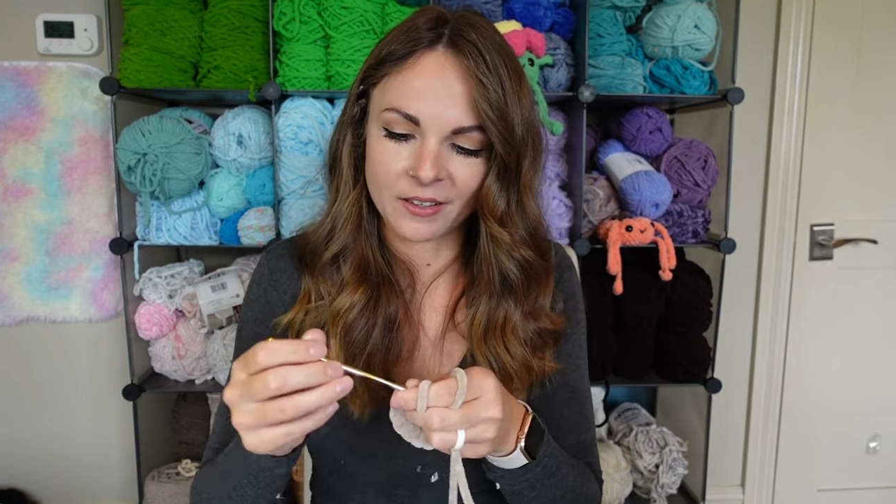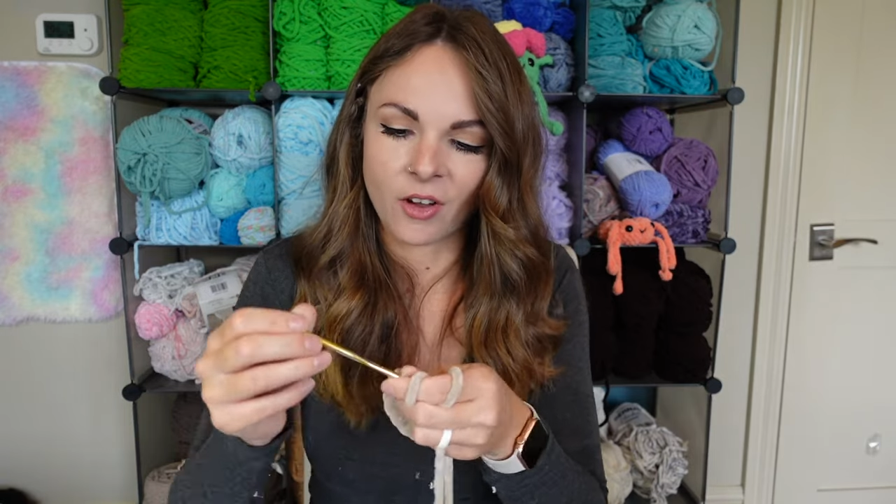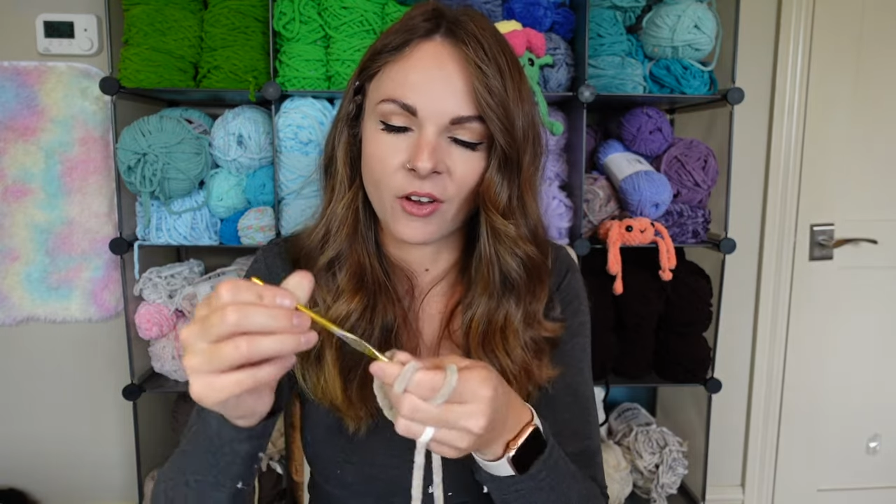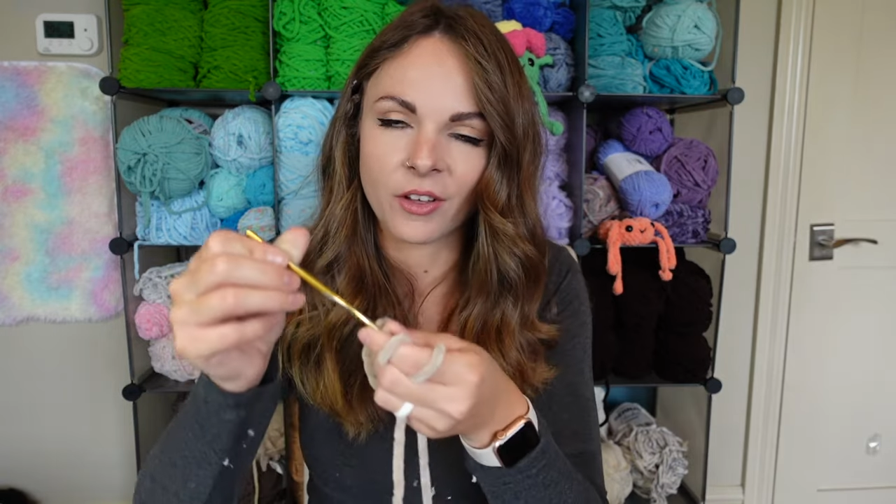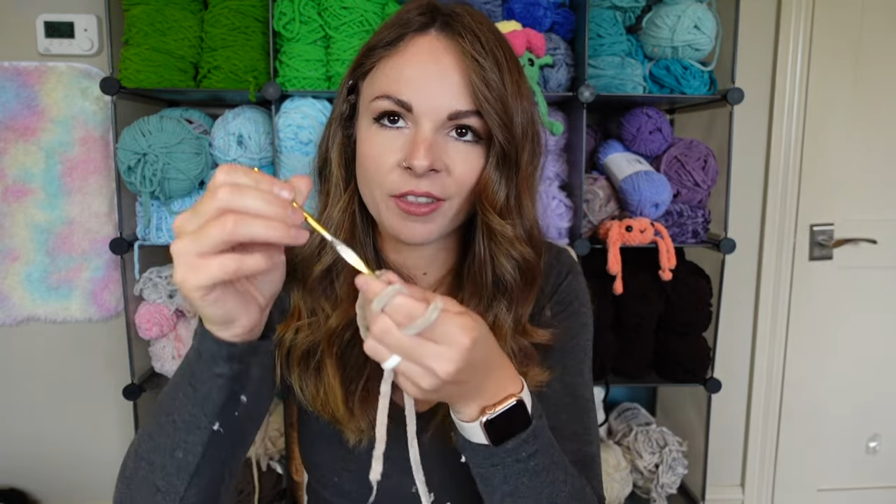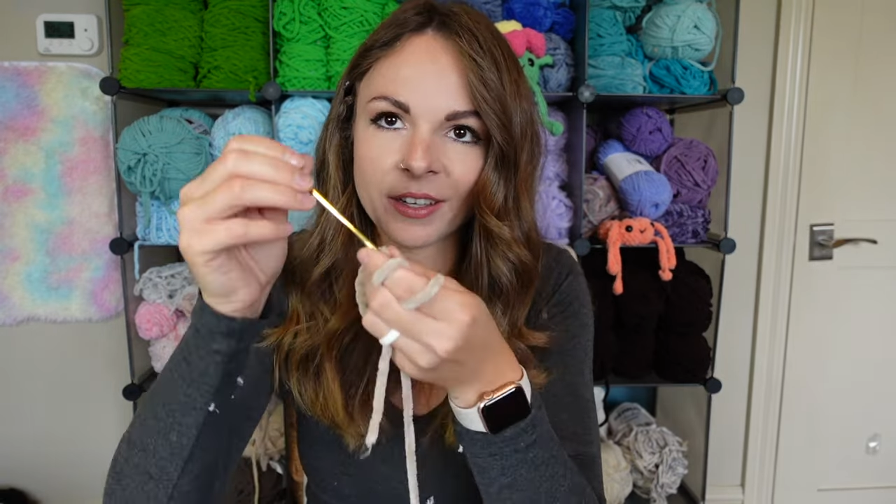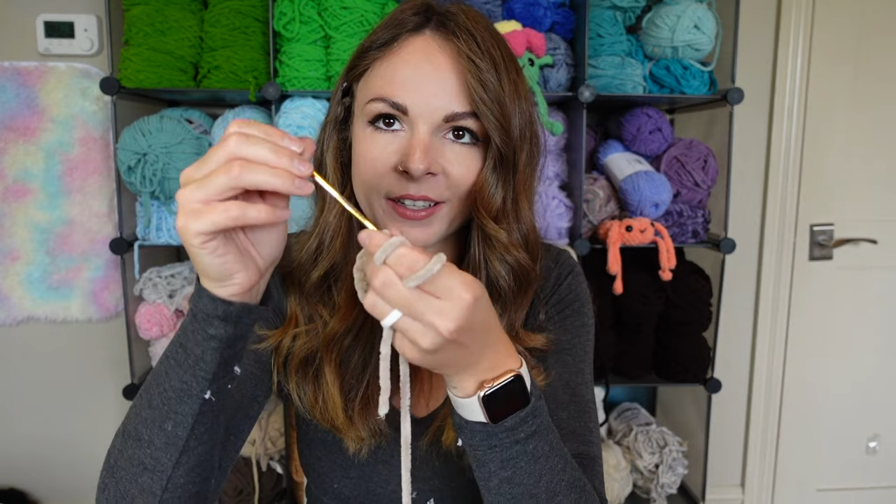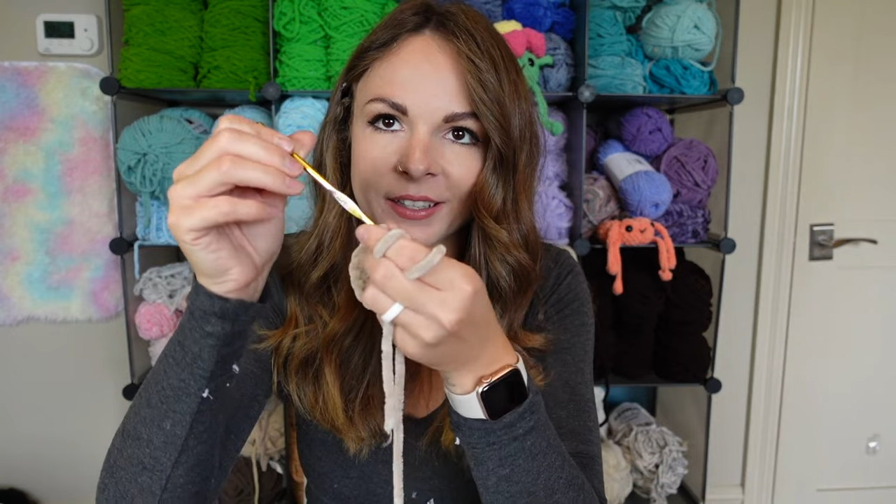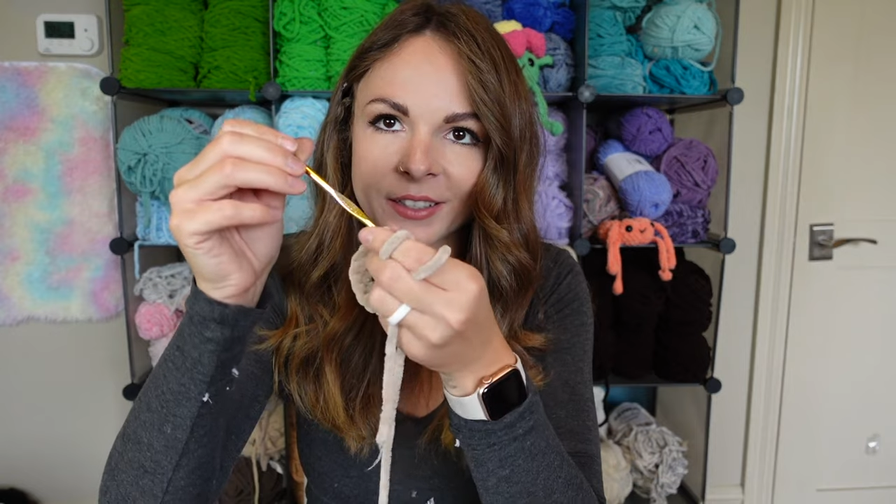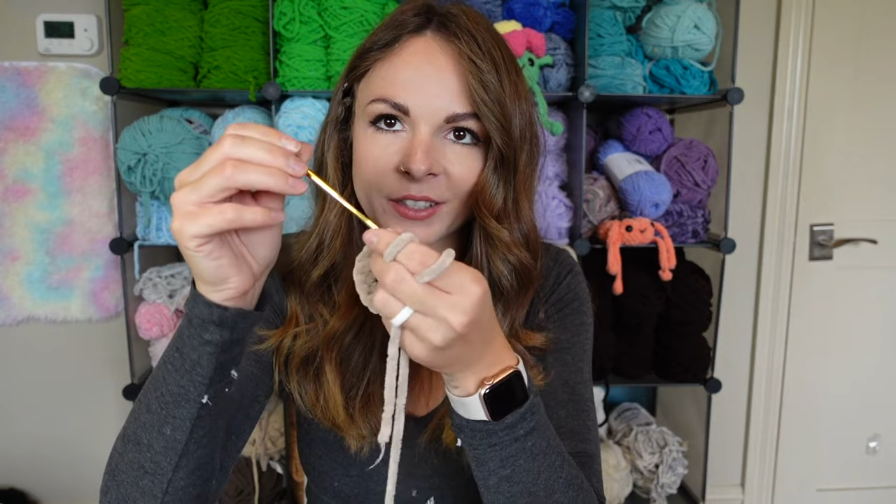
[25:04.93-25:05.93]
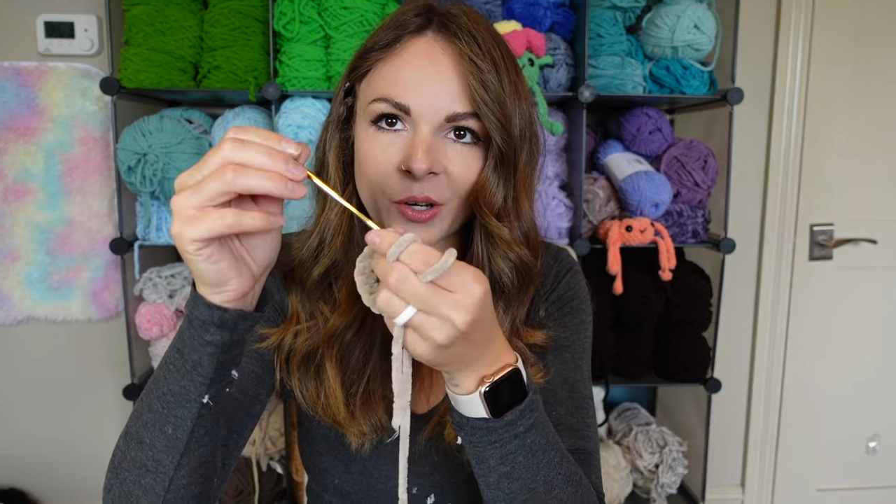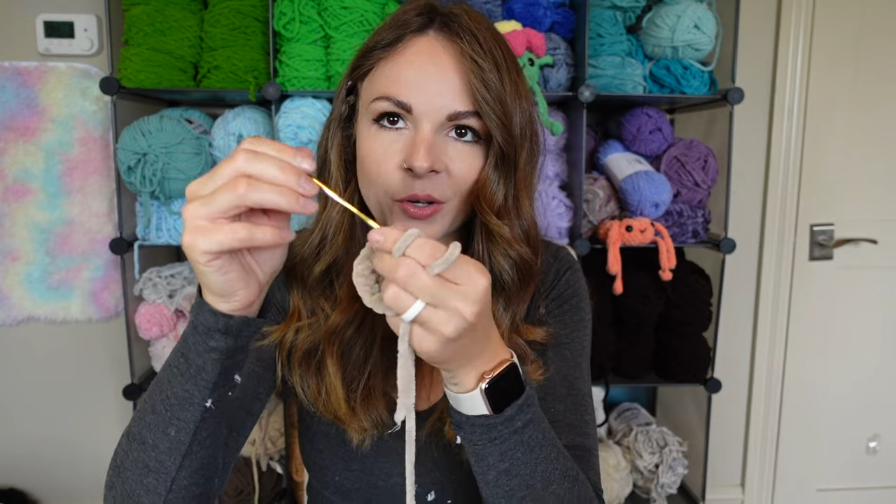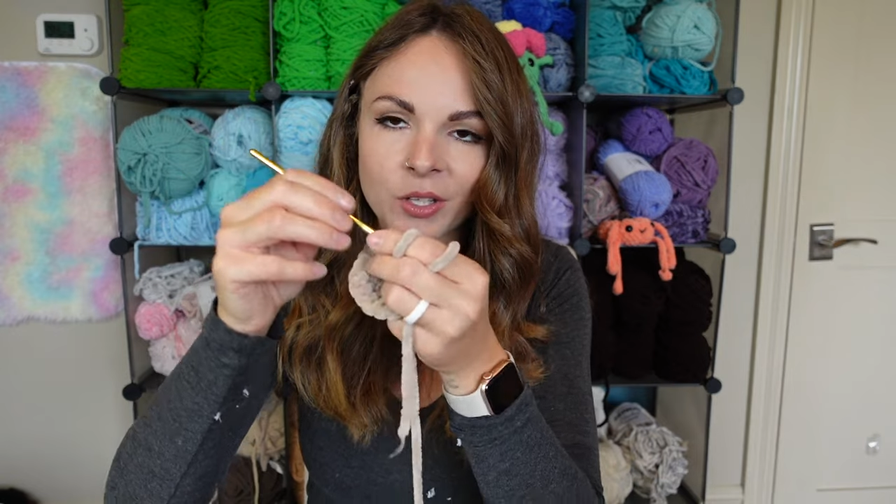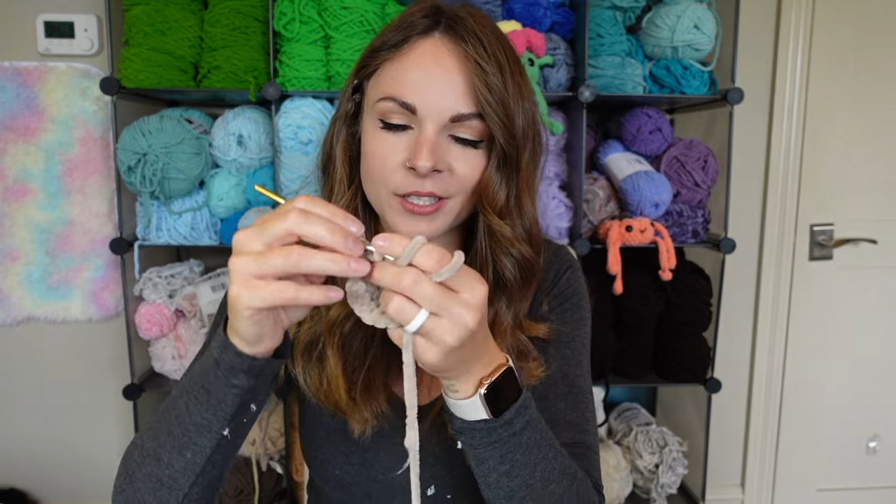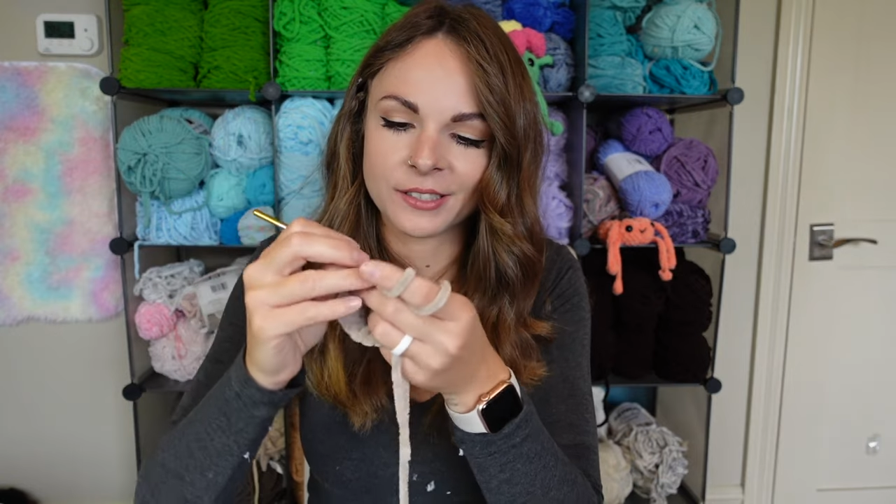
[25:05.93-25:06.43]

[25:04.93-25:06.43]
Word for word: all the gold